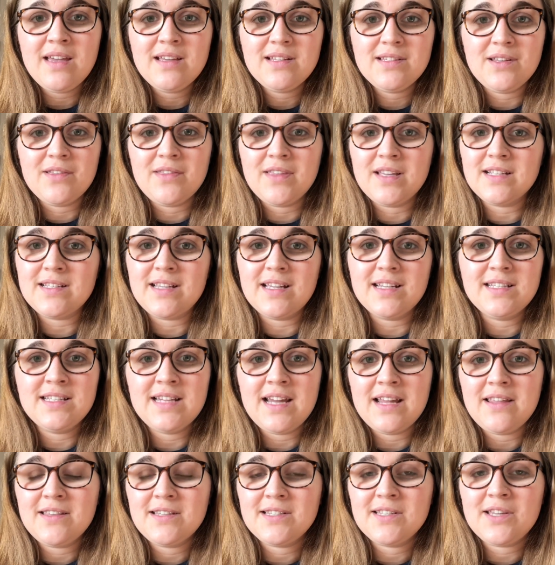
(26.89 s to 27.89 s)
So things like
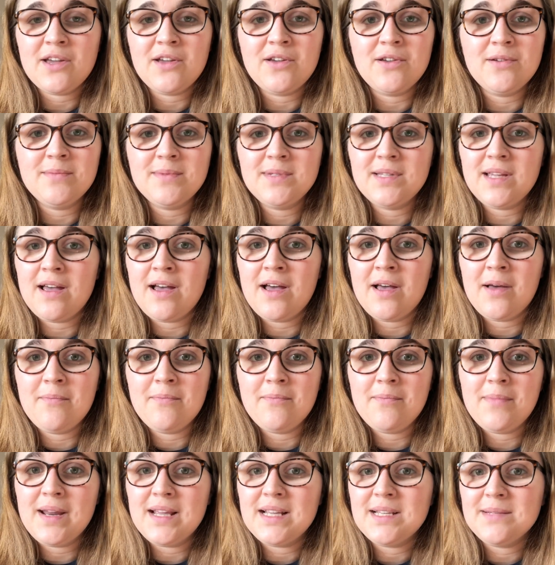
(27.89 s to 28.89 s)
stethoscopes,
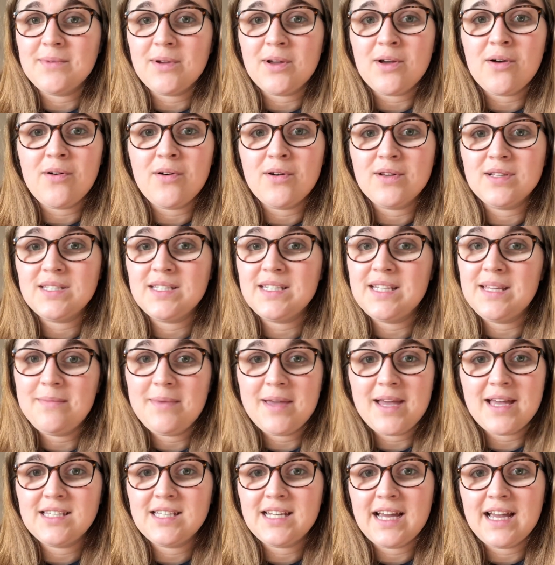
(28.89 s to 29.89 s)
placement costs,
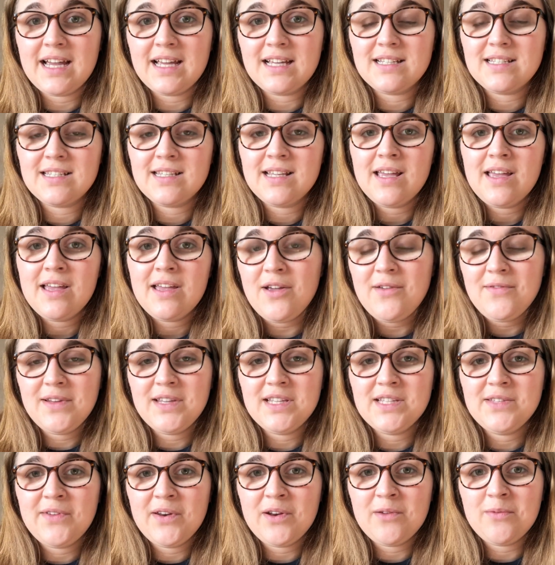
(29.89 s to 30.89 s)
DBS checks.
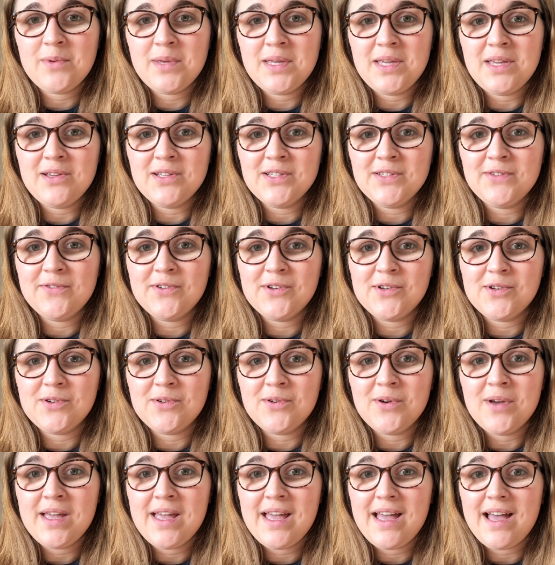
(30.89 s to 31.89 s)
Hopefully this video will be
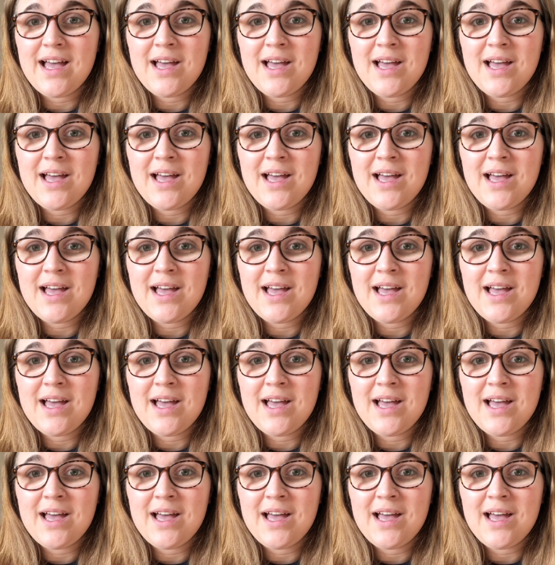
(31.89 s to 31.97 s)
useful.